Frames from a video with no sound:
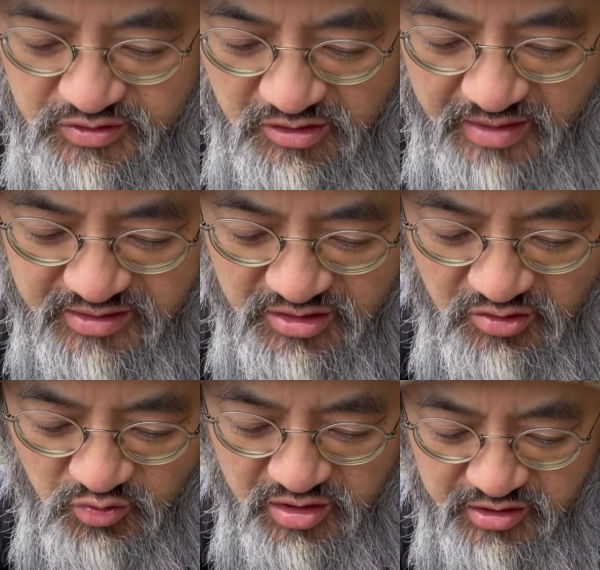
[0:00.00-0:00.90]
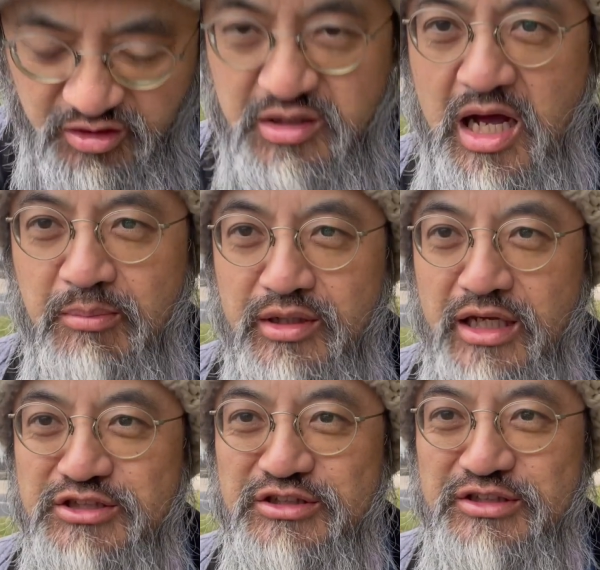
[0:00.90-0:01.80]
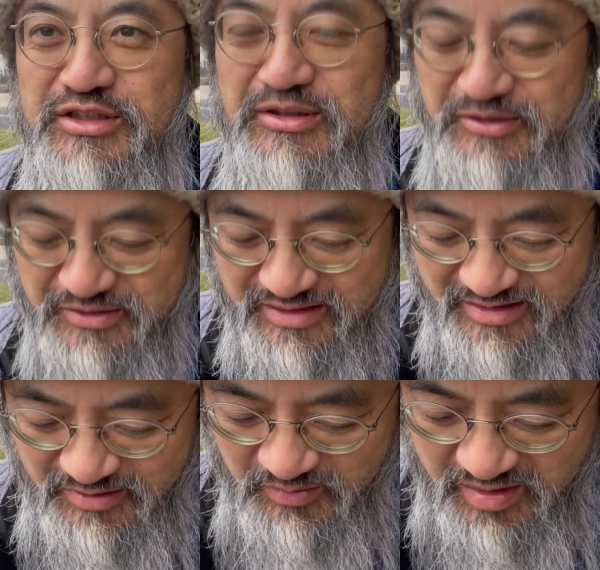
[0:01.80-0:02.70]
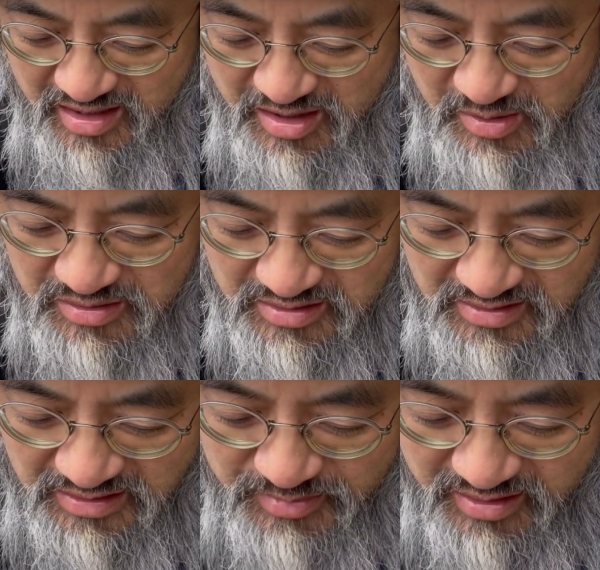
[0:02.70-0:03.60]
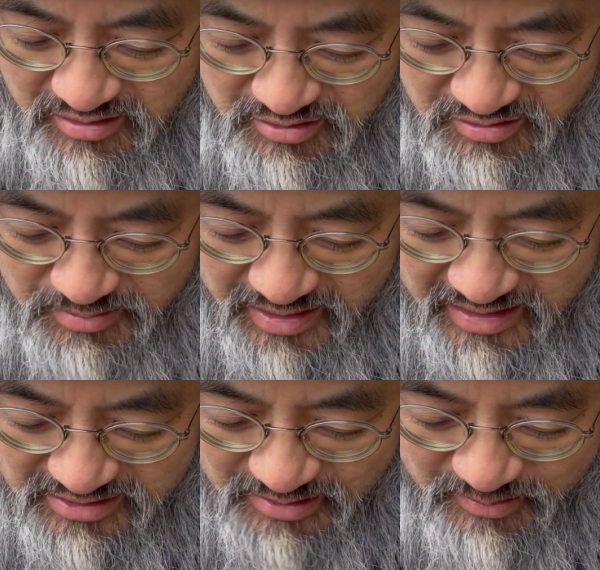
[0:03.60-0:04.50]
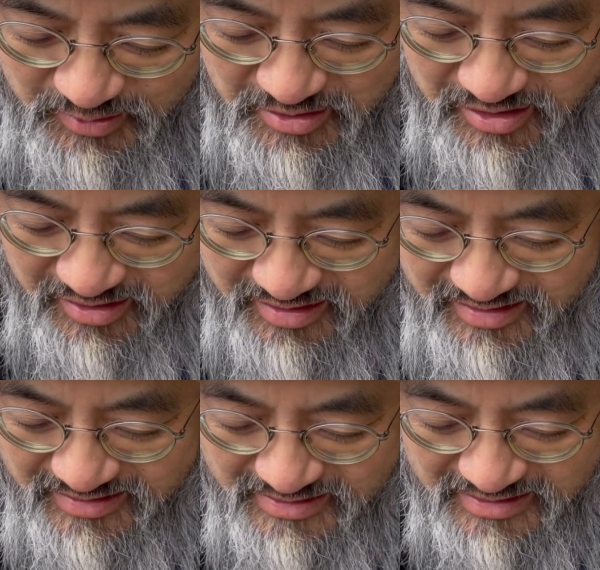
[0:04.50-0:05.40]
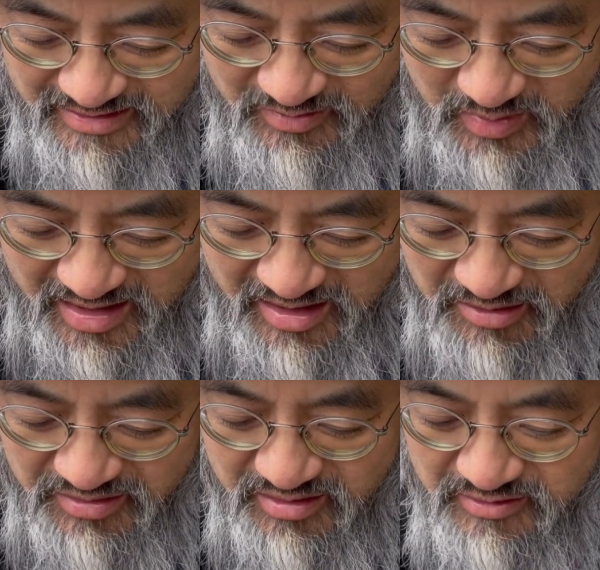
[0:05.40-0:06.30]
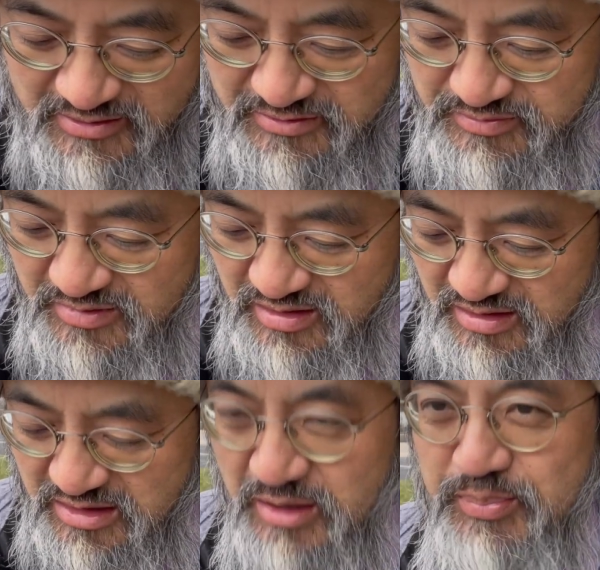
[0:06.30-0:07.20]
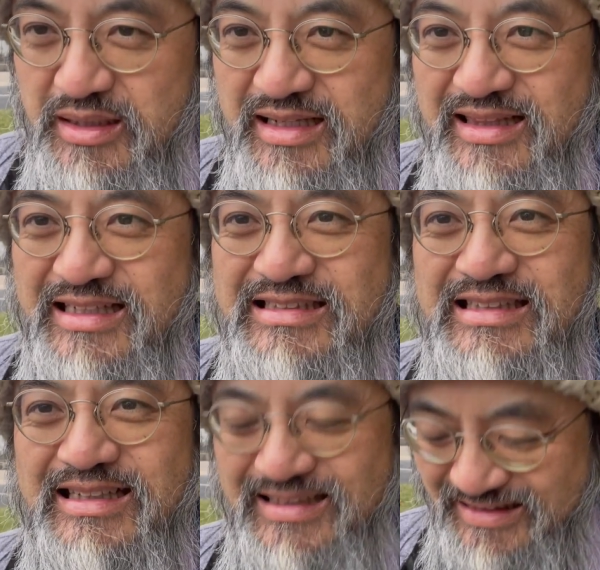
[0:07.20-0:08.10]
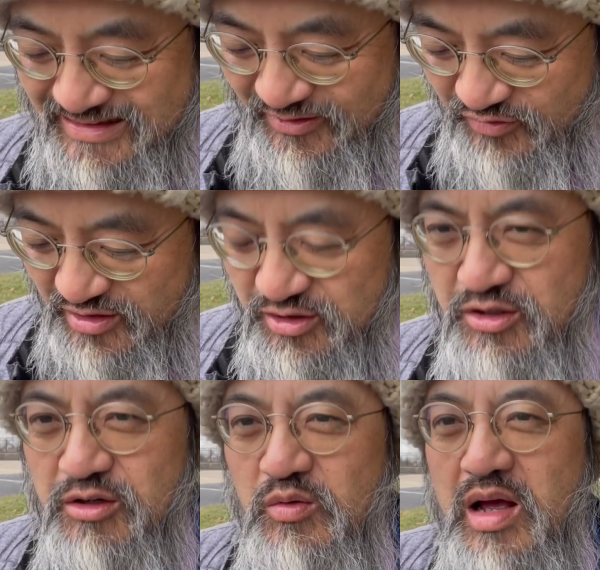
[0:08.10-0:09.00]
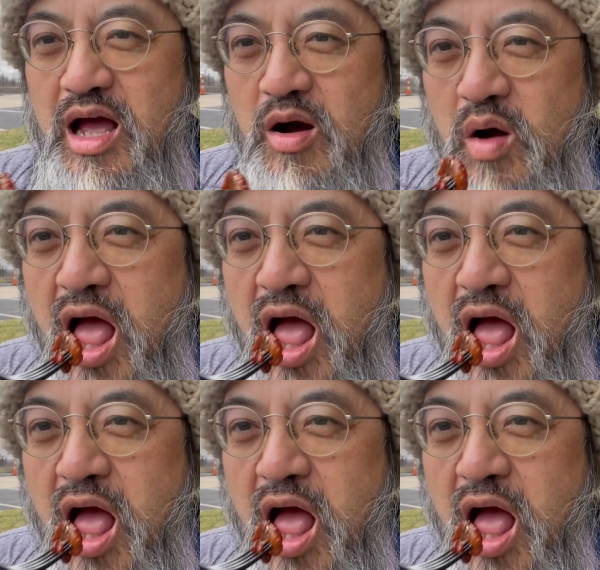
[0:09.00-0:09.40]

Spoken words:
So that's a really good combination too. Wow. Let me get some more. Wow. Dip it in this vinegar. Wow.